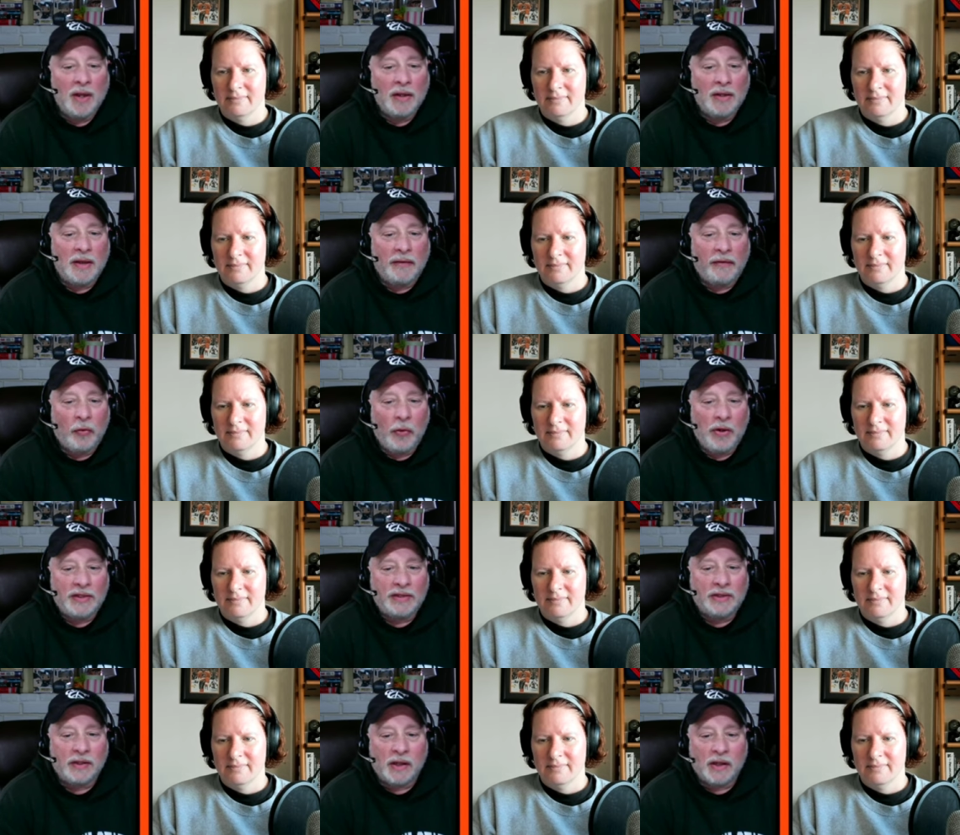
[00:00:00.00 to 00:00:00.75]
Speaker 1: Never
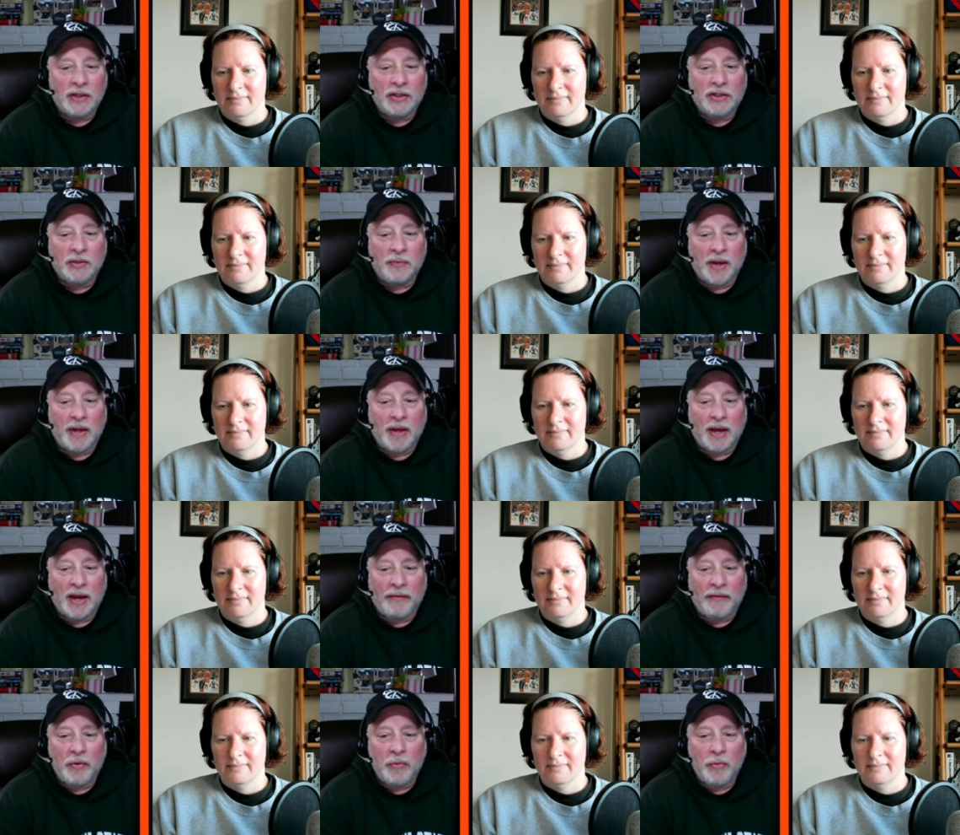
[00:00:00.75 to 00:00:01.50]
waste a hunch and make
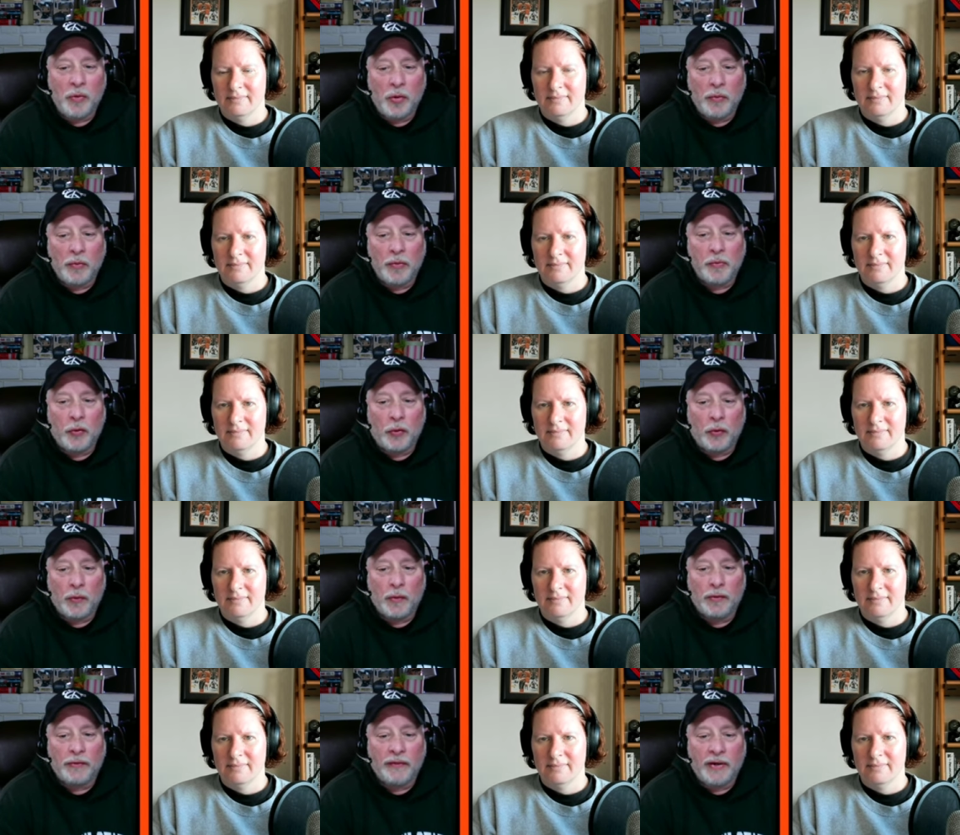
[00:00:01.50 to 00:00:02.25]
every moment
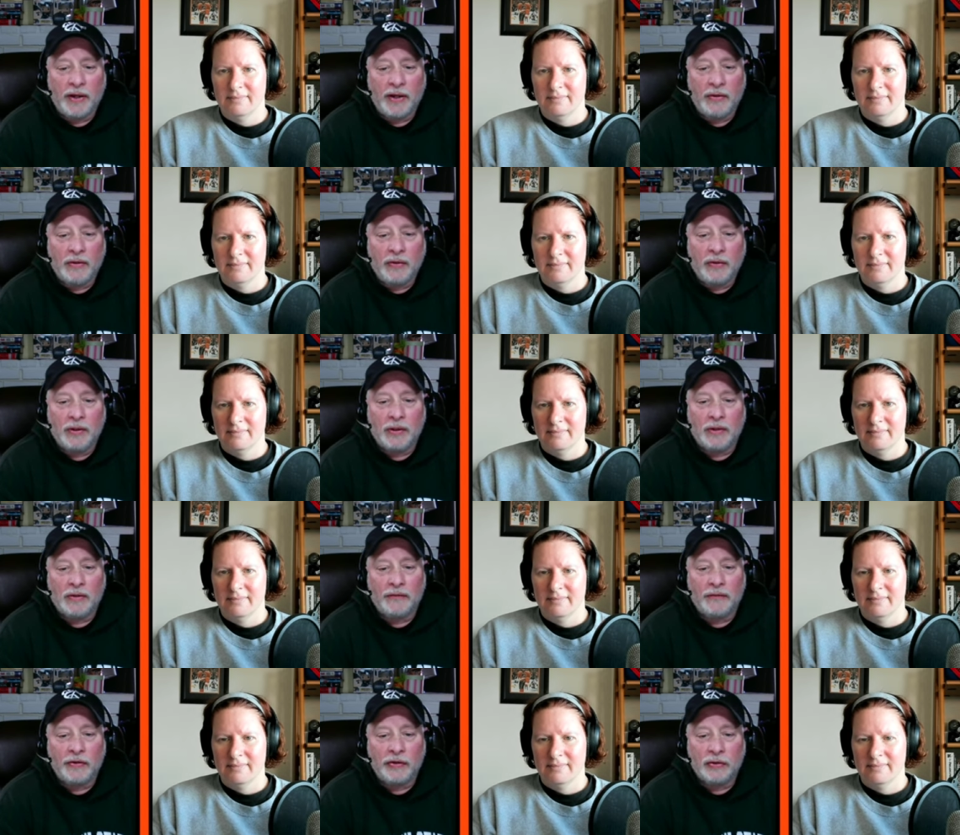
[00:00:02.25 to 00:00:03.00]
more with FanDuel,
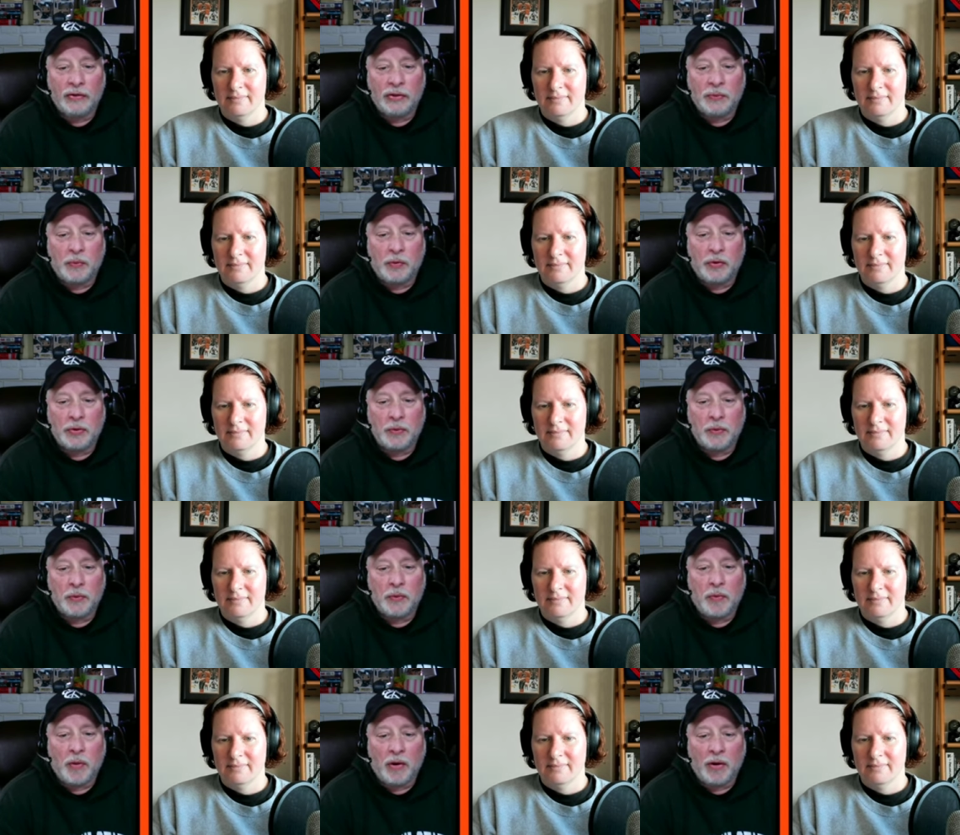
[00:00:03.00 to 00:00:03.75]
an official
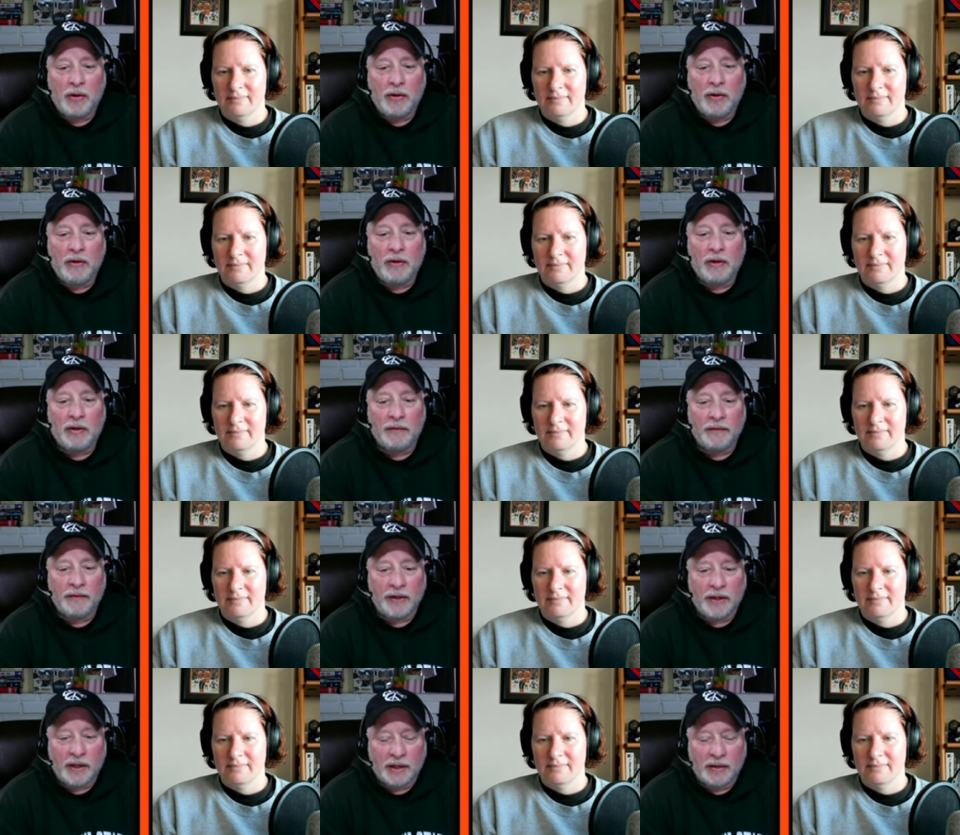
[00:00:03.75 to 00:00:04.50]
sportsbook partner
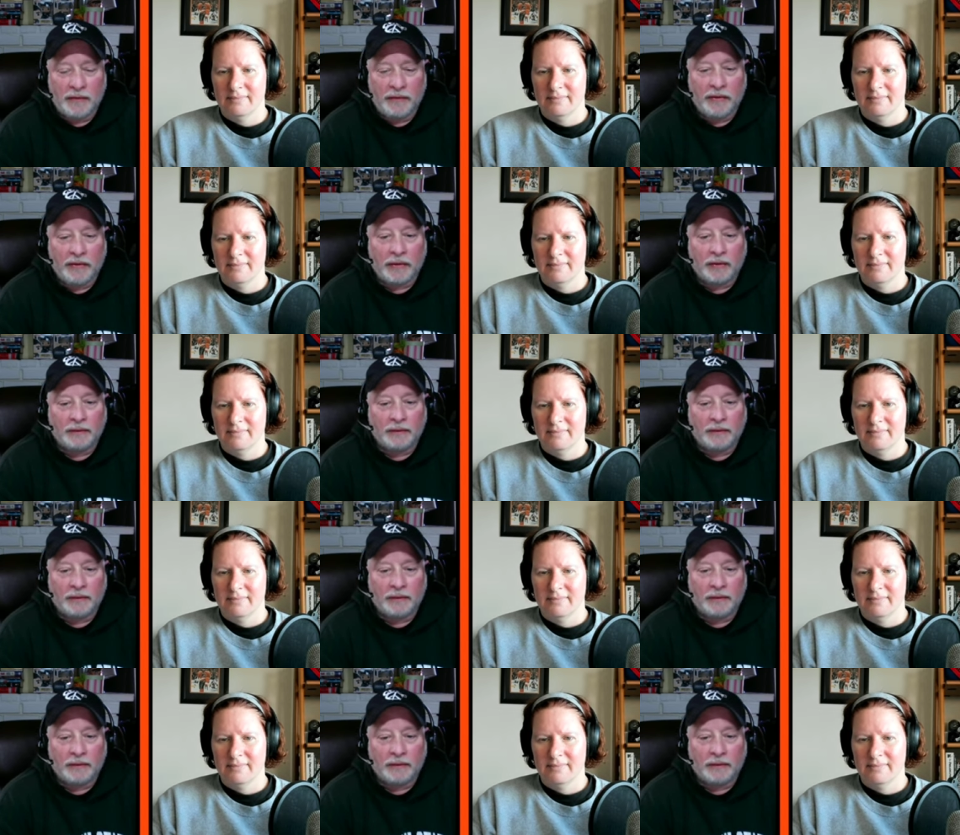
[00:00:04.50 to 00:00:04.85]
of the NFL.